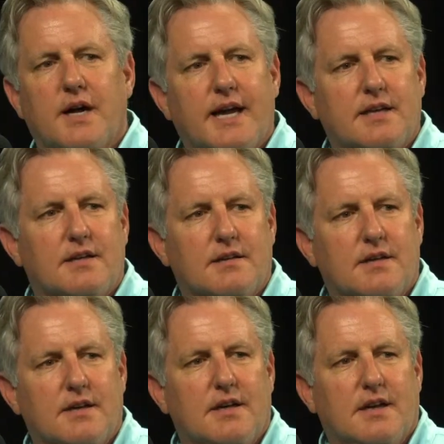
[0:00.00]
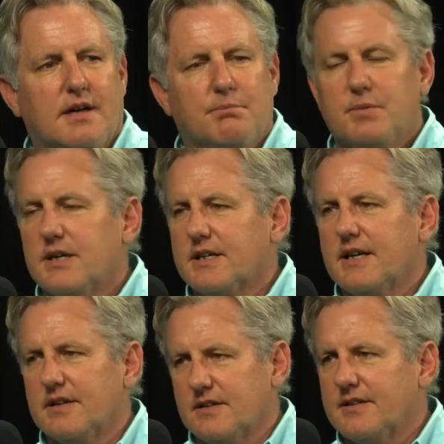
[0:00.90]
ahead and book
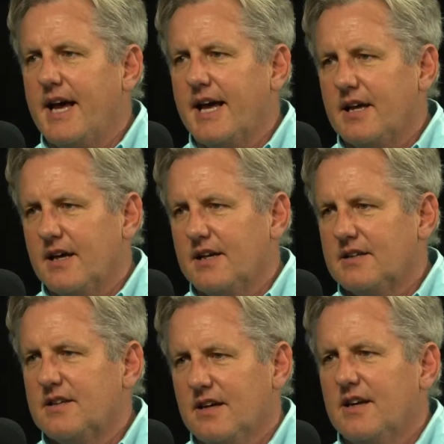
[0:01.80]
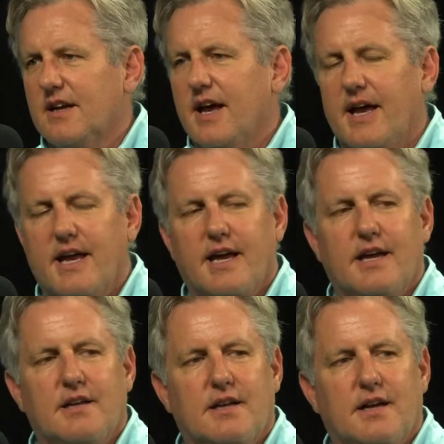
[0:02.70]
it and take it,
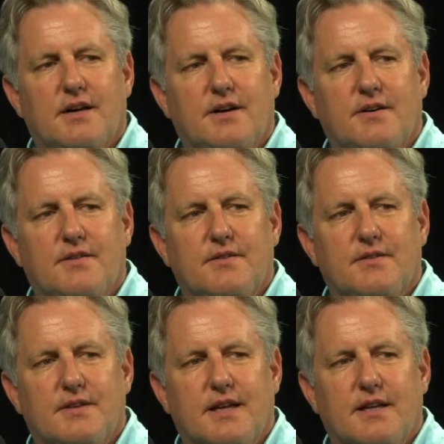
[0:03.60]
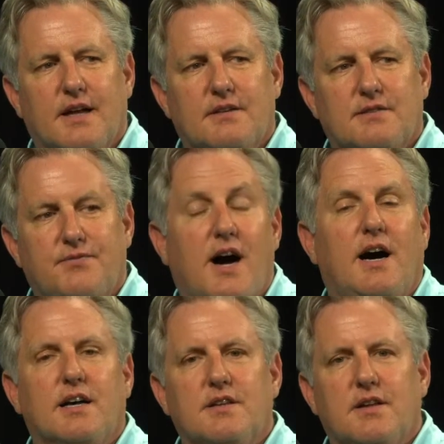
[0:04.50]
and that's
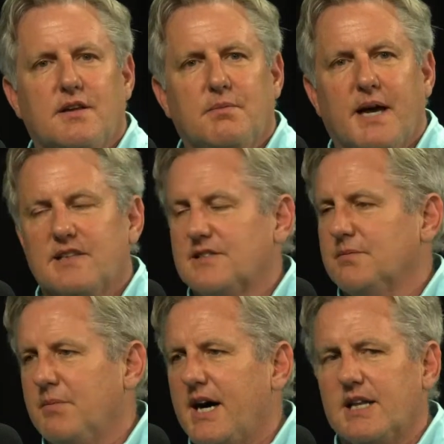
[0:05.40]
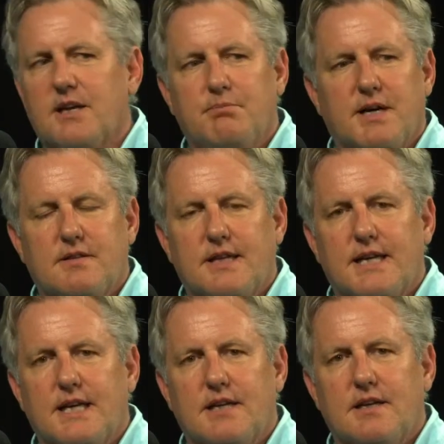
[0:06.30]
fine. You made some money, but
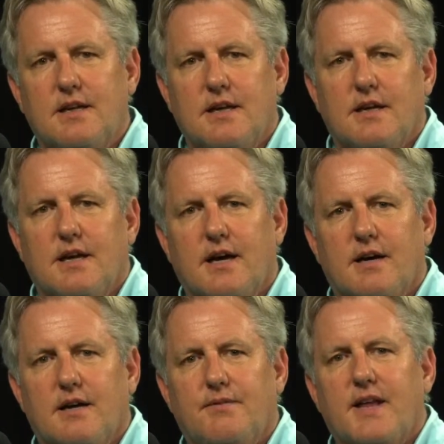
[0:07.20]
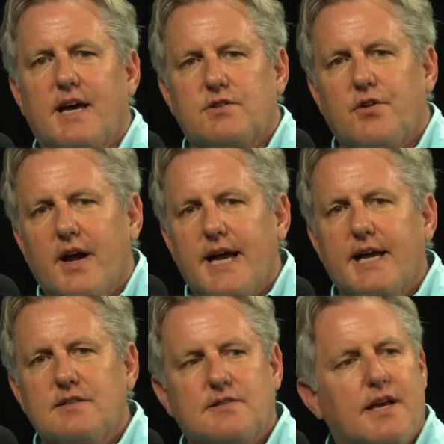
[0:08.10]
then if that
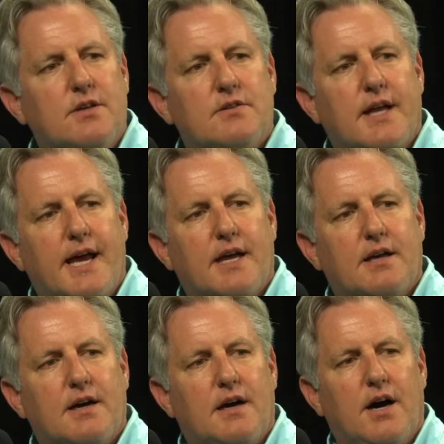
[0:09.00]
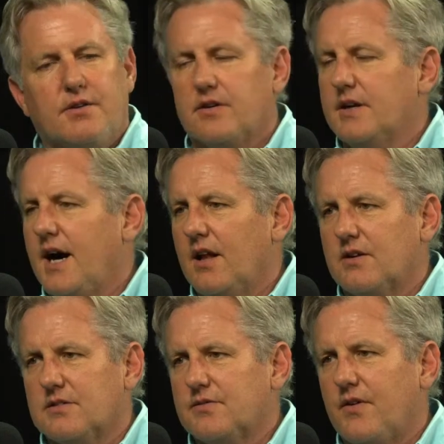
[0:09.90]
trade, say you take
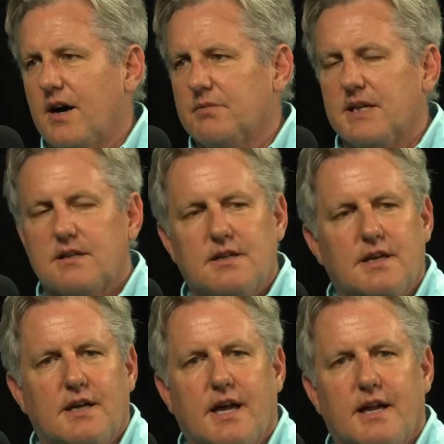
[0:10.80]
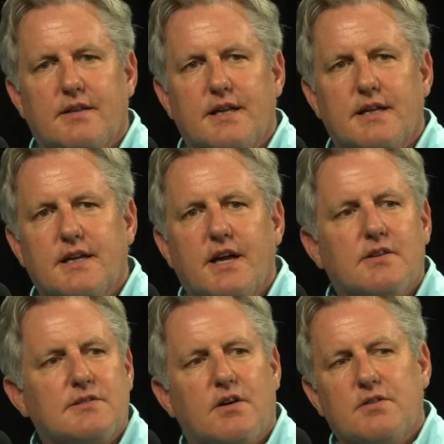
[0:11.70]
$100 from it, and then it
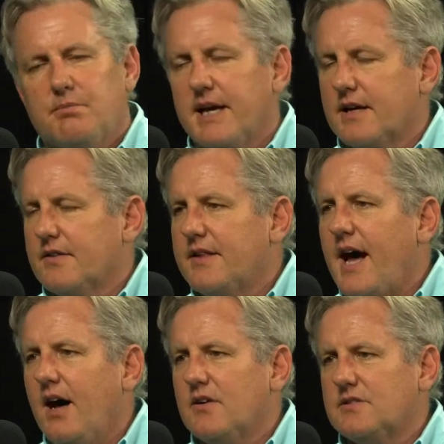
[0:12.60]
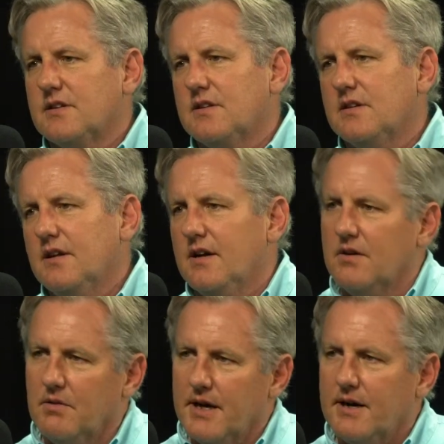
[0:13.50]
goes on to make $1,000,
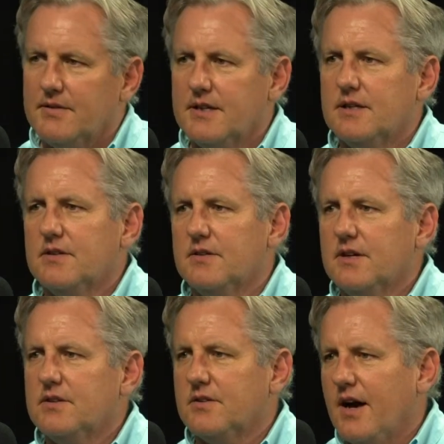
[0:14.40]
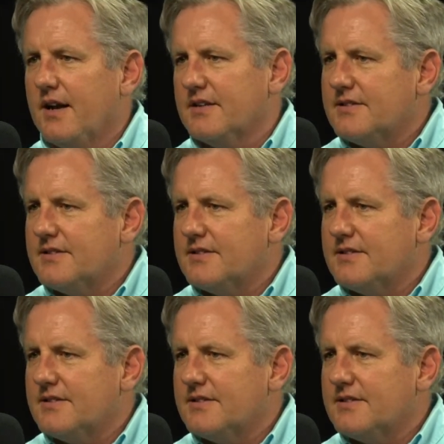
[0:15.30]
well, then you're not as